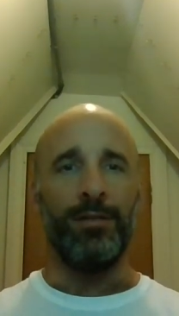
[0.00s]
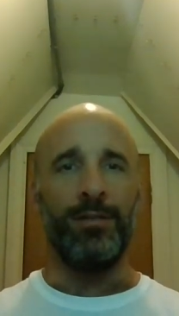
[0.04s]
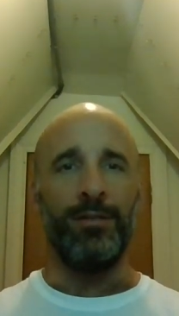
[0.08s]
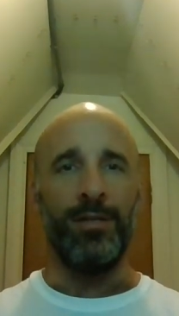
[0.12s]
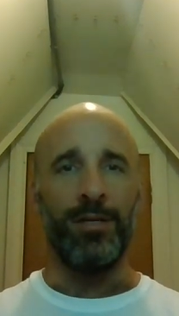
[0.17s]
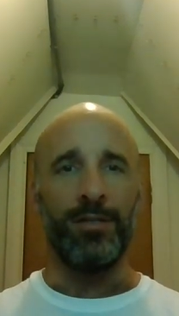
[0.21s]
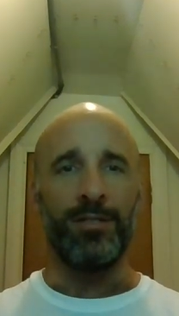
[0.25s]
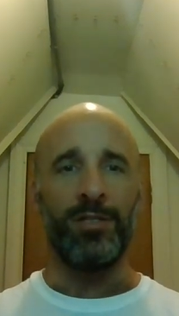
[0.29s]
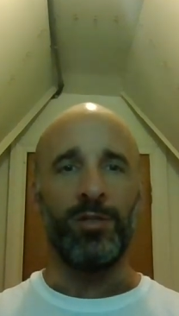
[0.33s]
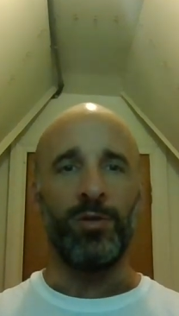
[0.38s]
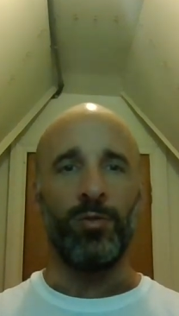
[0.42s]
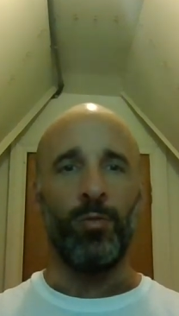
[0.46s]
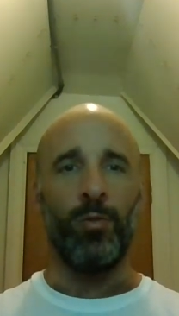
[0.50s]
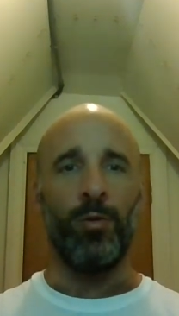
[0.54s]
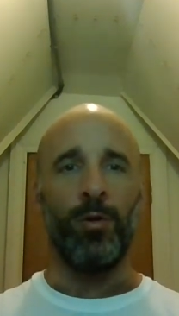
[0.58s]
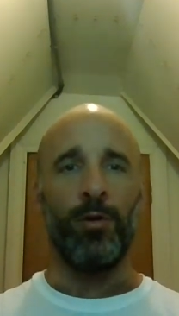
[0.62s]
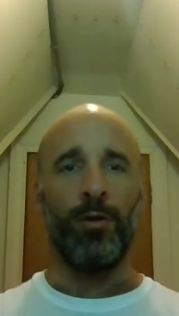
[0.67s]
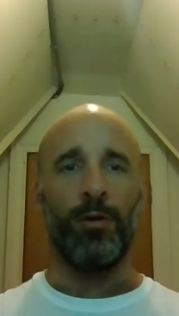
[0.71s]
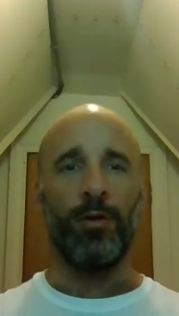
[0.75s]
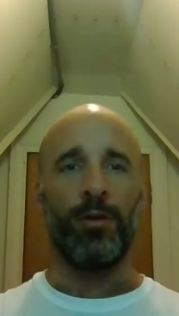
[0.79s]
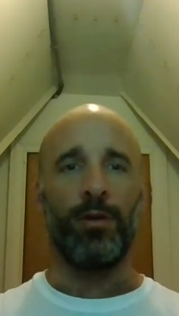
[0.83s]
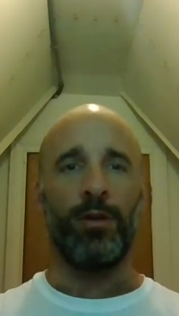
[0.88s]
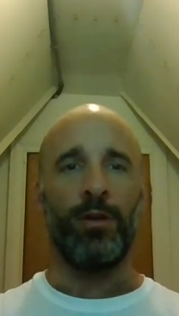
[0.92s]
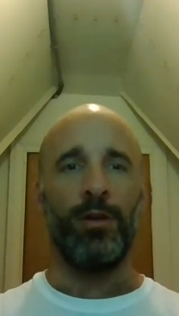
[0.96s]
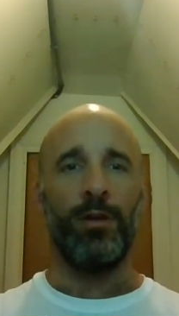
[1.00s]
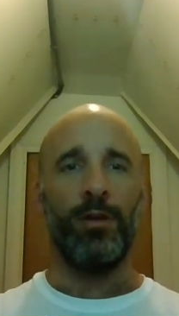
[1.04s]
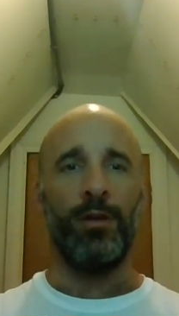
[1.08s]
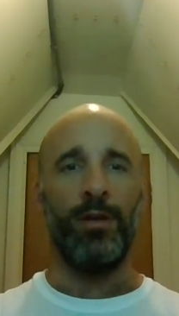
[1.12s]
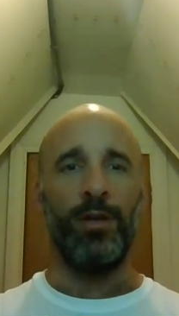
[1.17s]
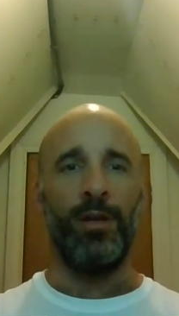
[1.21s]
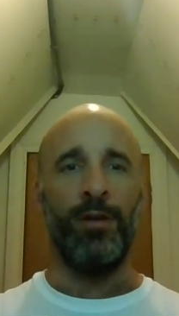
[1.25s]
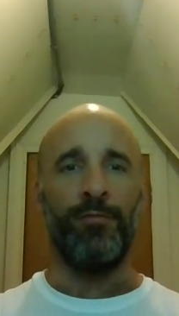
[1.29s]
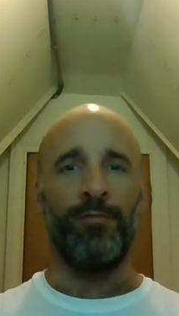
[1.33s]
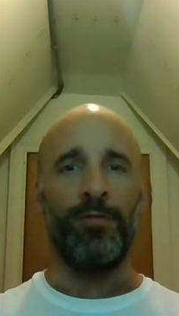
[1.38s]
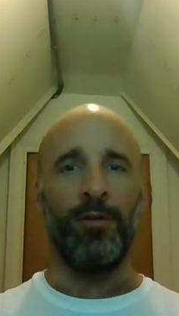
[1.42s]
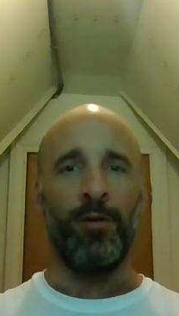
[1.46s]
doesn't work
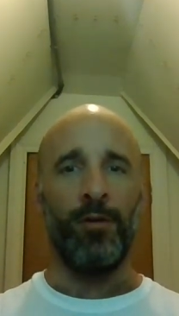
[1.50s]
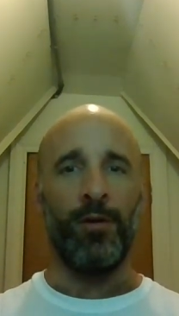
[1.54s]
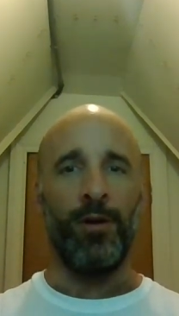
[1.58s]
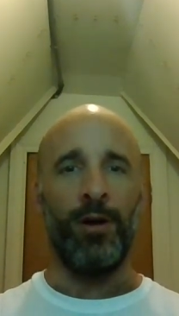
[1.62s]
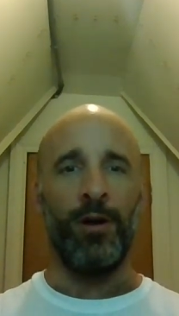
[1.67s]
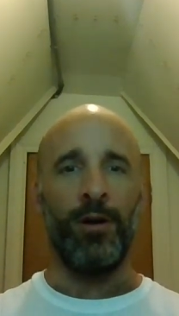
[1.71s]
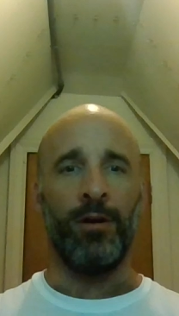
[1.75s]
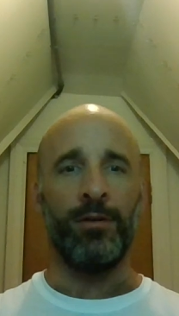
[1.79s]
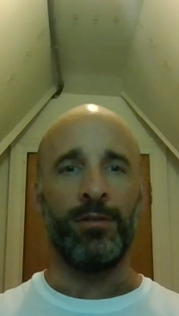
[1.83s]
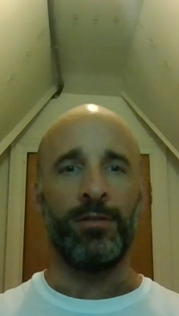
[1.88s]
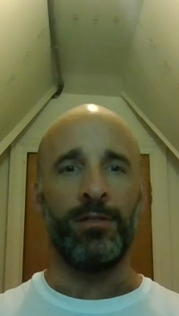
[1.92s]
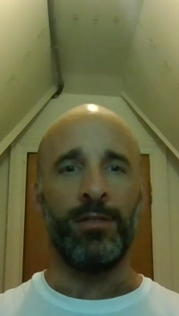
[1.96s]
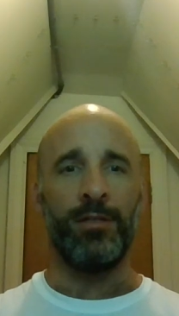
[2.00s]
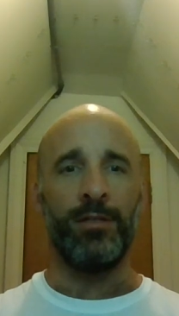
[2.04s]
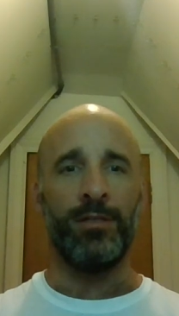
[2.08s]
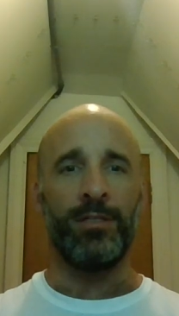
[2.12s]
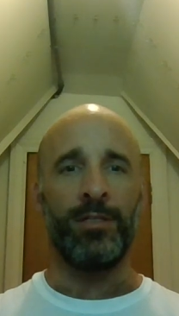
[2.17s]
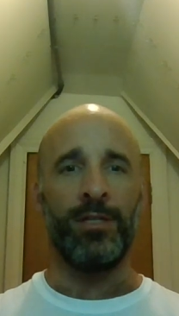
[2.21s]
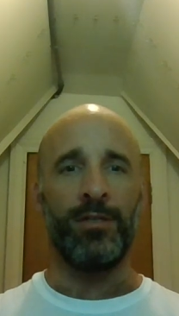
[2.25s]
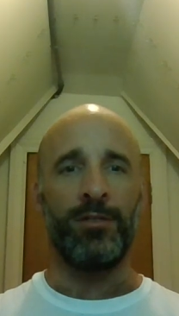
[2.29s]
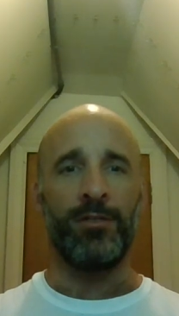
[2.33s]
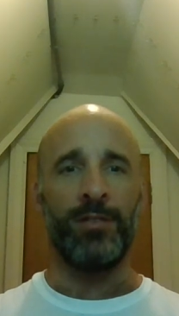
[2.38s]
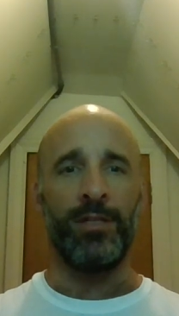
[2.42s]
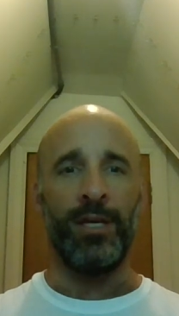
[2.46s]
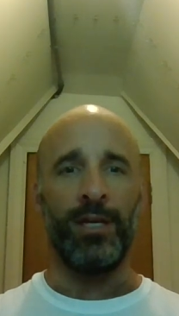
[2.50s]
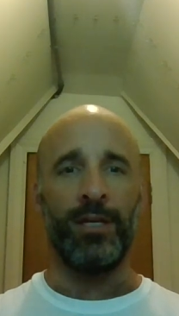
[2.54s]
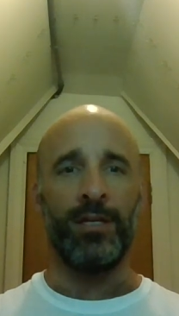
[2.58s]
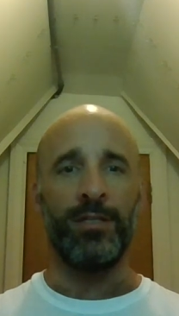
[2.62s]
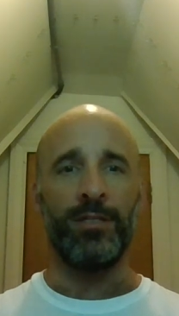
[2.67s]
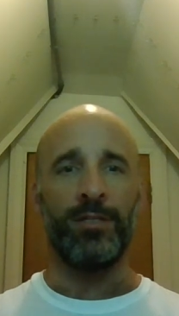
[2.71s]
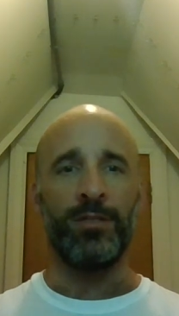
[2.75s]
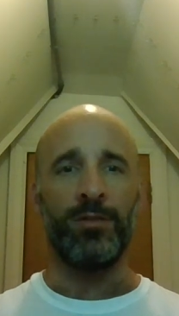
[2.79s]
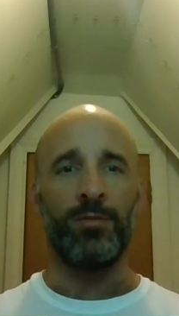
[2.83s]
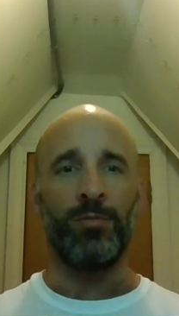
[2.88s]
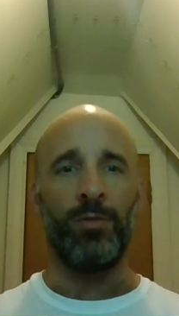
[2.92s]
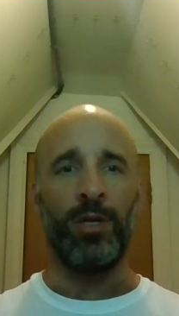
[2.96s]
if there aren't such
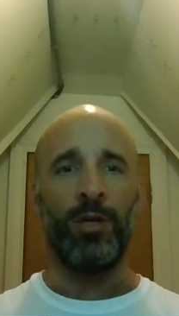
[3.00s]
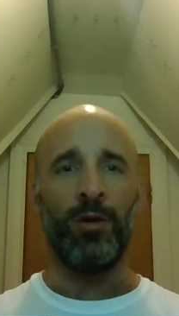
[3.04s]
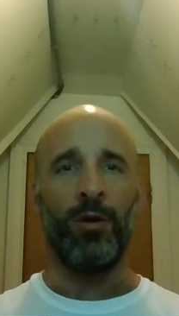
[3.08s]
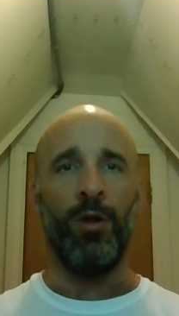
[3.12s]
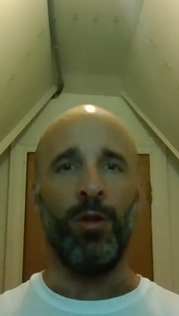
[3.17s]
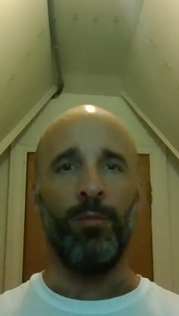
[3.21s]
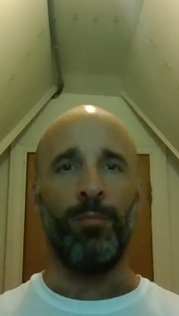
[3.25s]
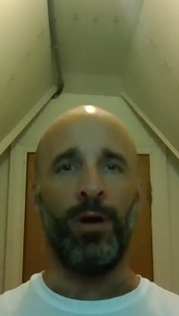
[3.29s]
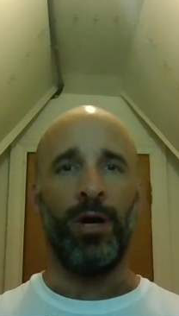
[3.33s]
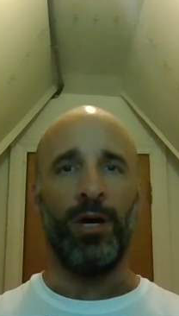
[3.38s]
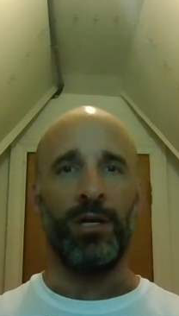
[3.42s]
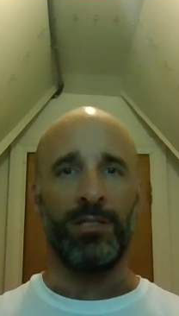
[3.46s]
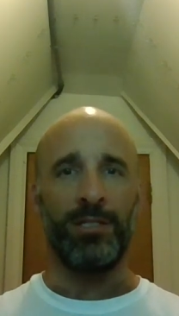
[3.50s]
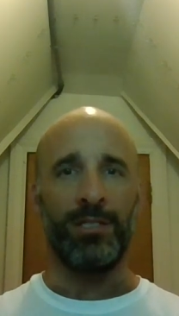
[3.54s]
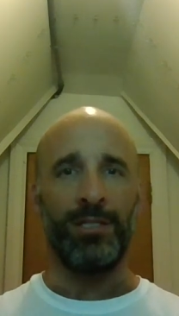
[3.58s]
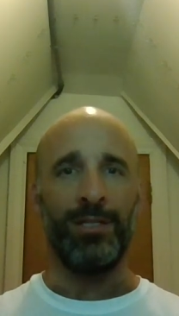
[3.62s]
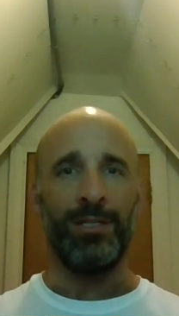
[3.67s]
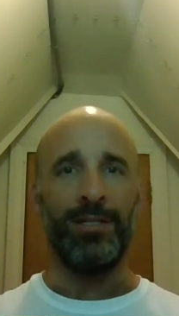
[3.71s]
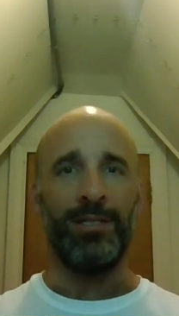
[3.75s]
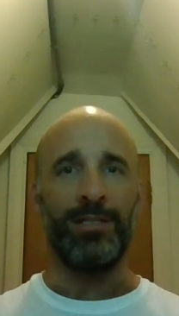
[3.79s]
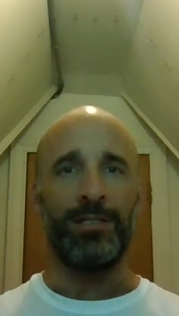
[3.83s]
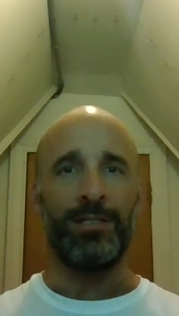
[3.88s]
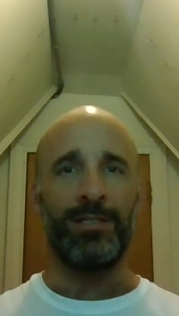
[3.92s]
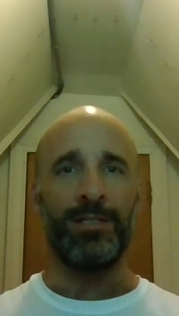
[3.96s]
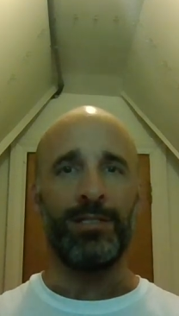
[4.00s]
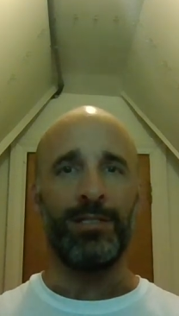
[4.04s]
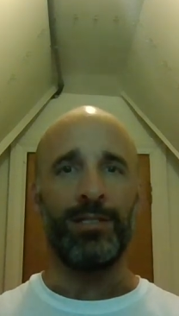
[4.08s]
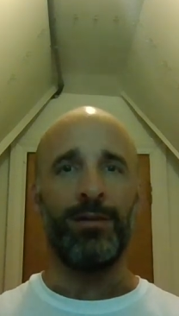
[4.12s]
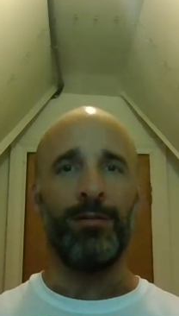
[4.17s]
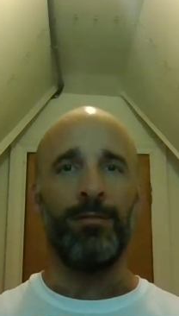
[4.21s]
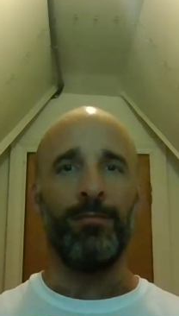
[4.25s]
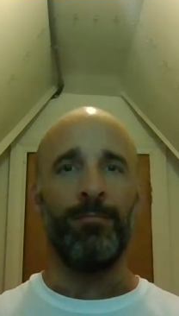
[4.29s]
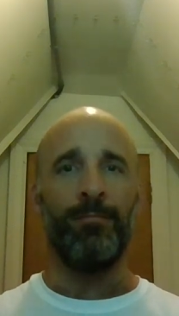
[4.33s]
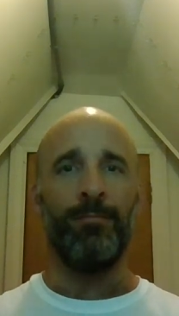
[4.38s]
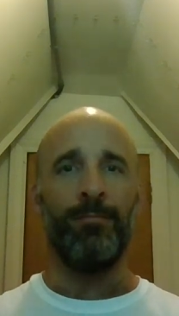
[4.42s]
things we call postulates.